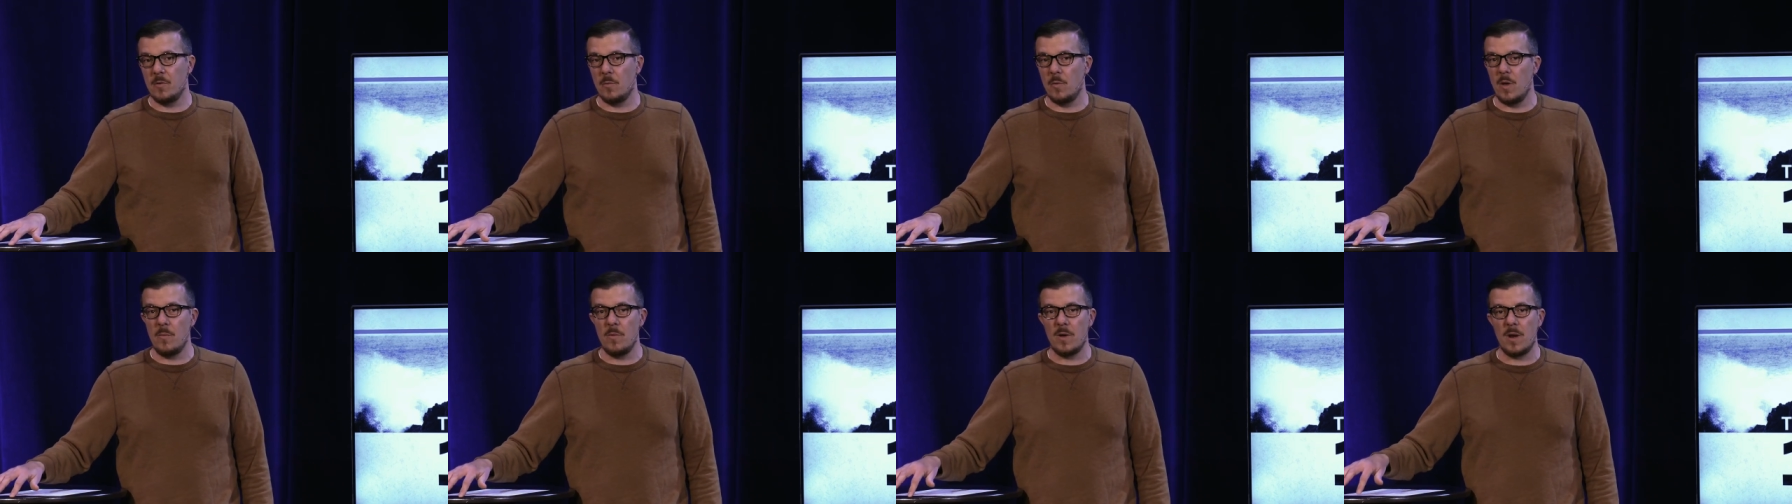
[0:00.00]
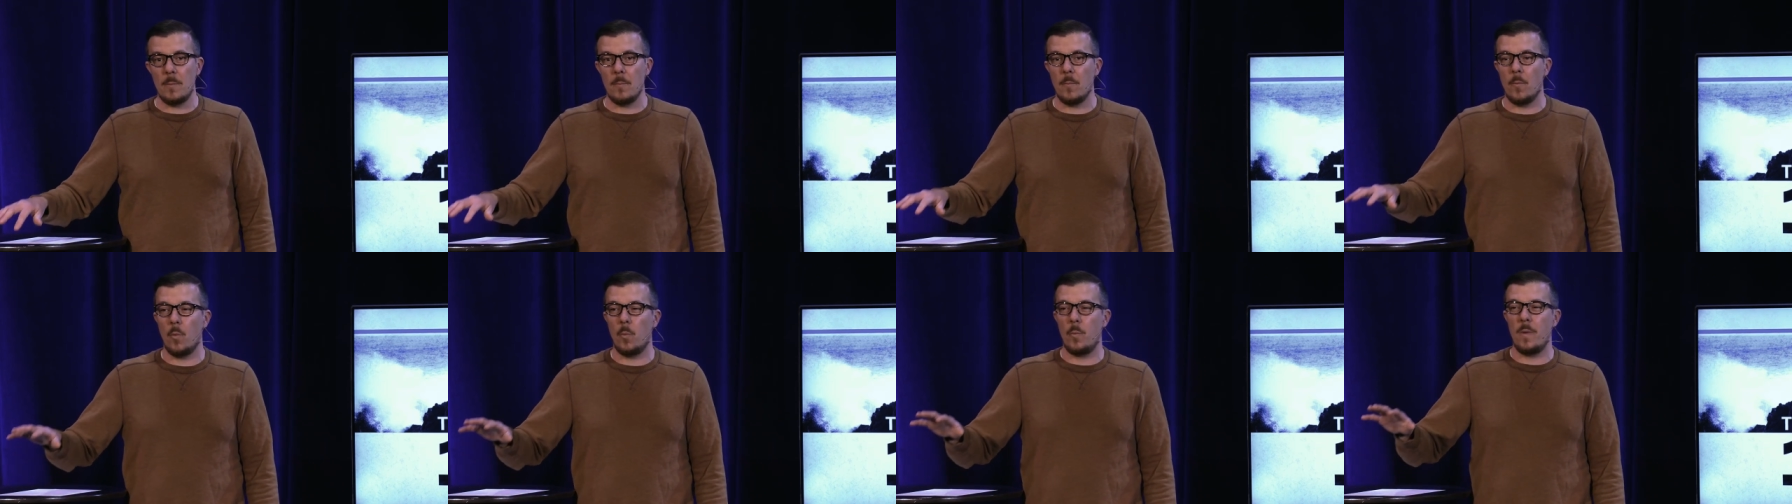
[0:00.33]
and we
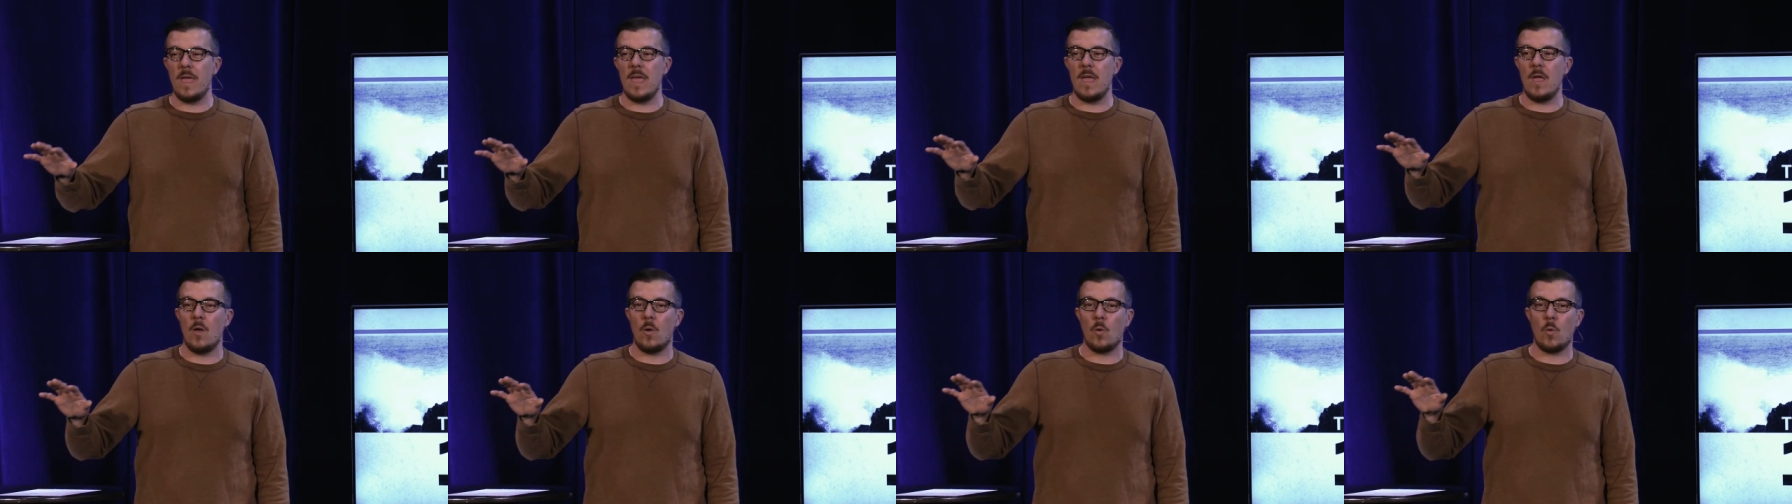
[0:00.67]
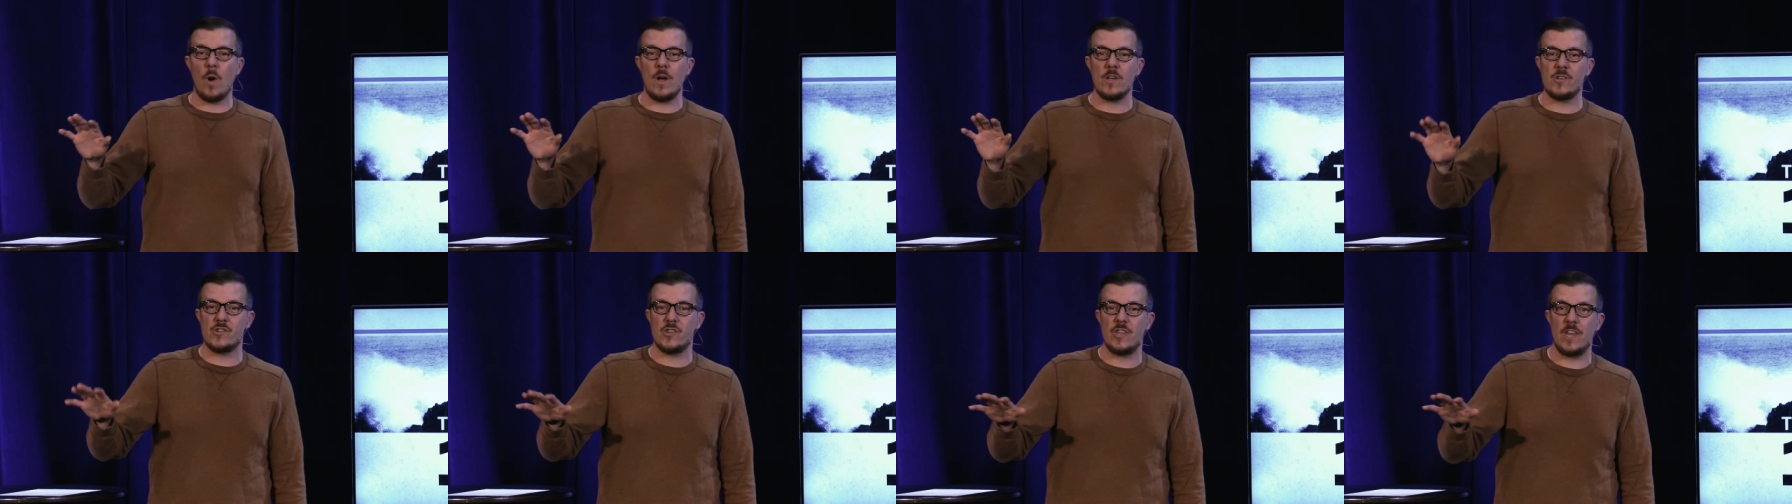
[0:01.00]
wouldn't be
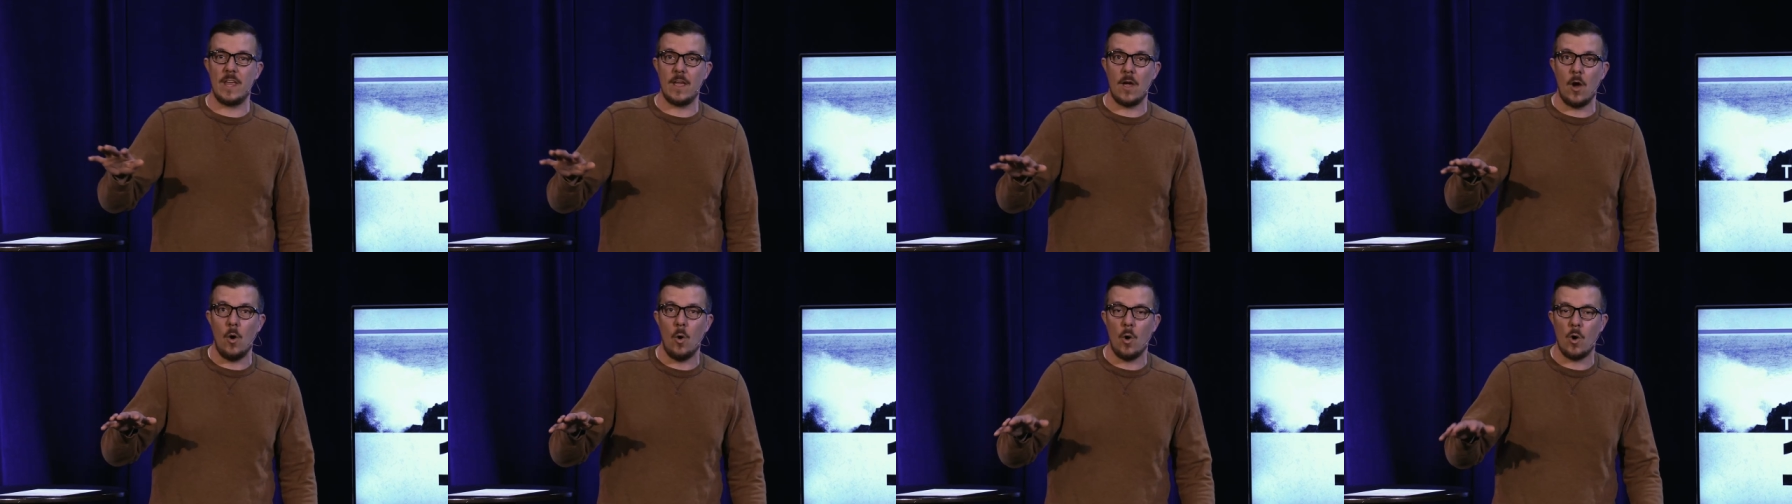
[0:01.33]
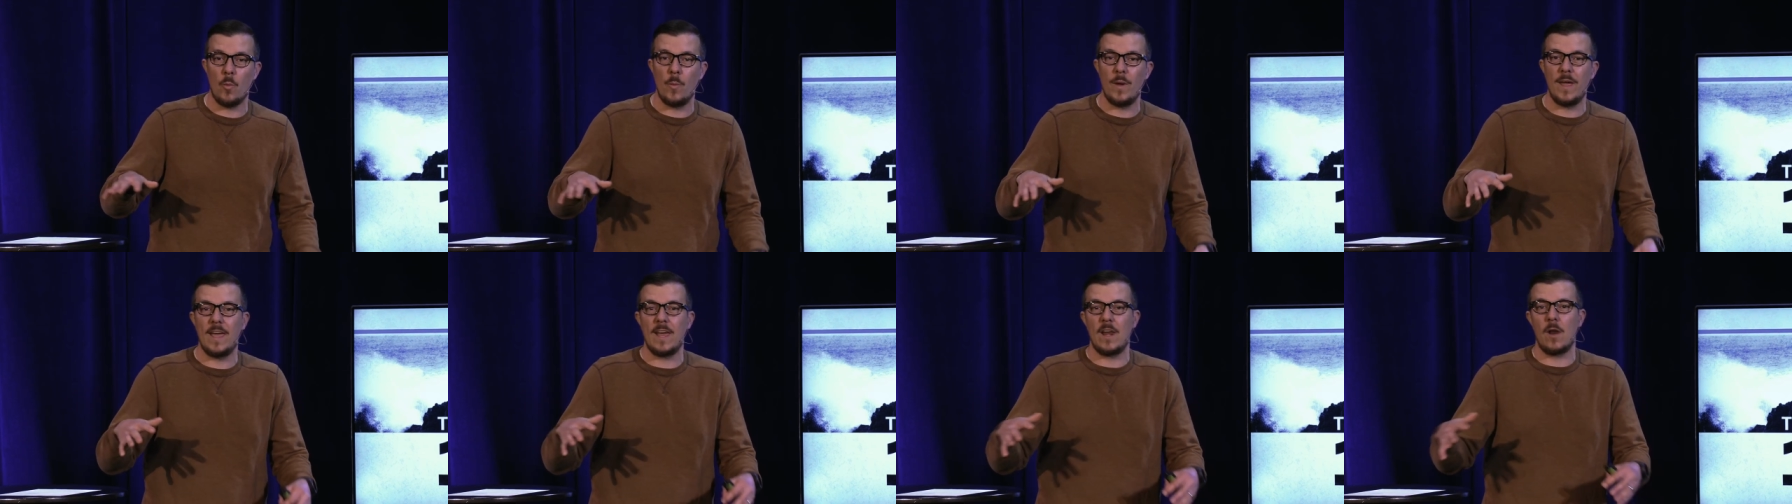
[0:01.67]
questioning, oh,
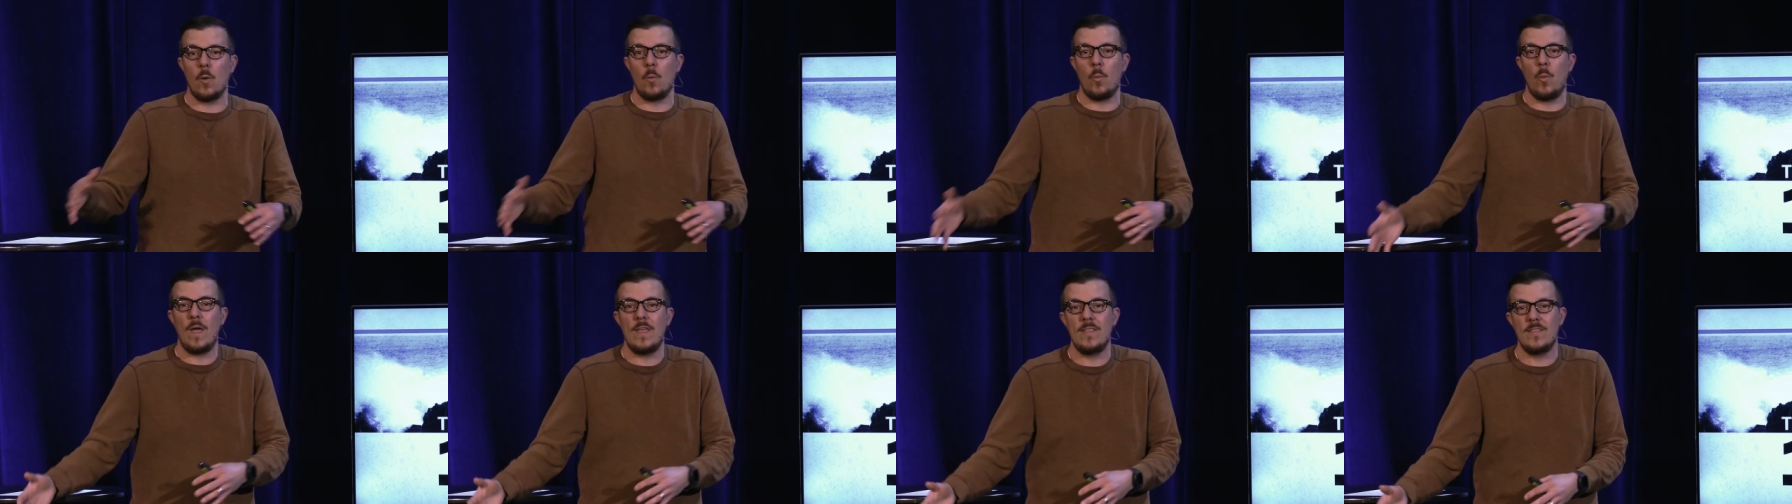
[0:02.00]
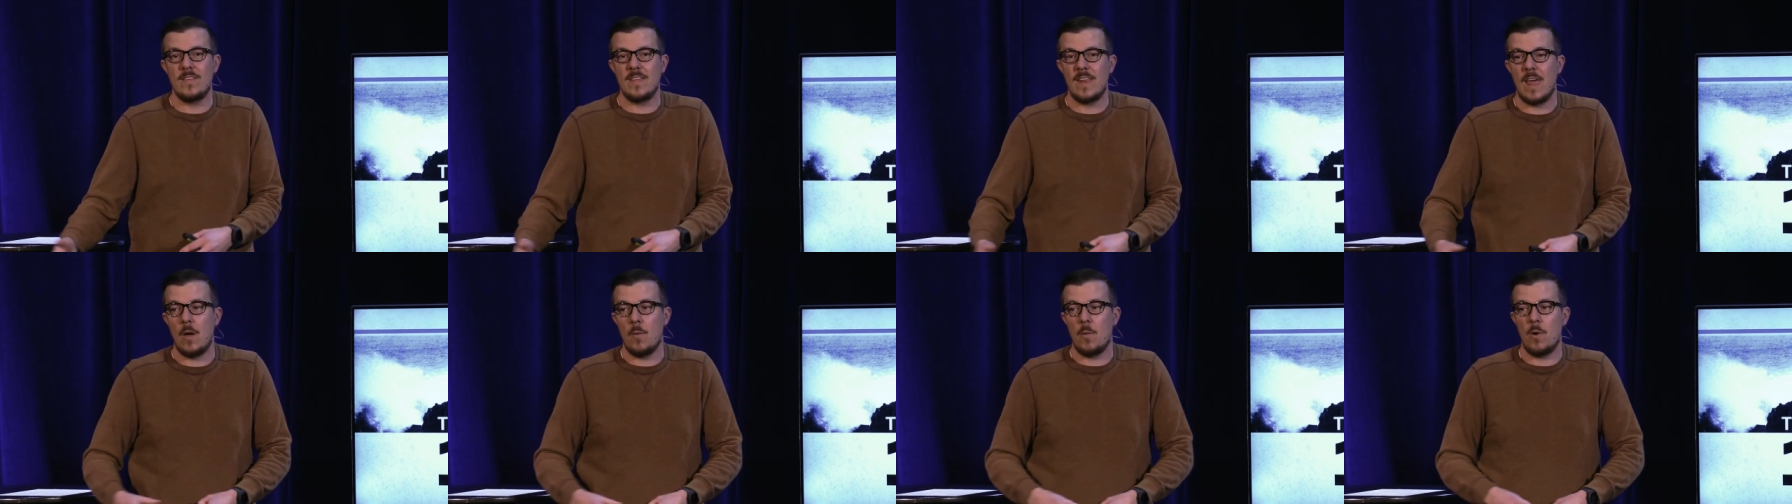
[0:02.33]
are we going to win
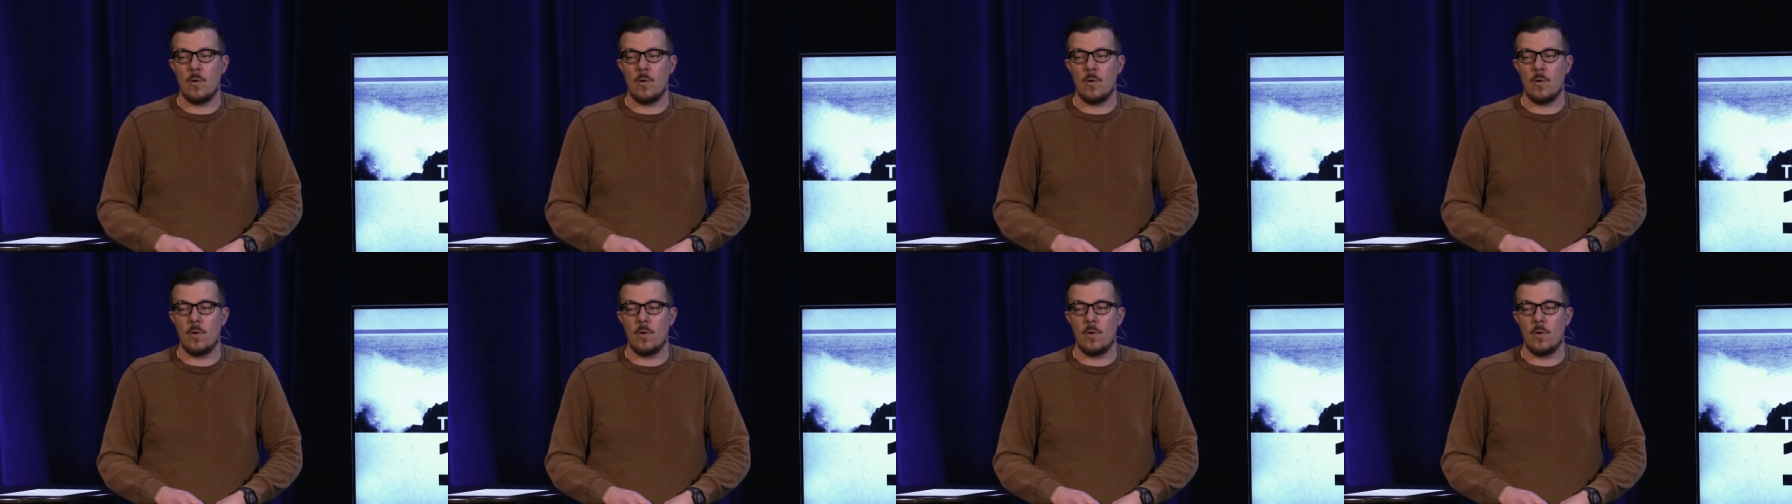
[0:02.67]
today?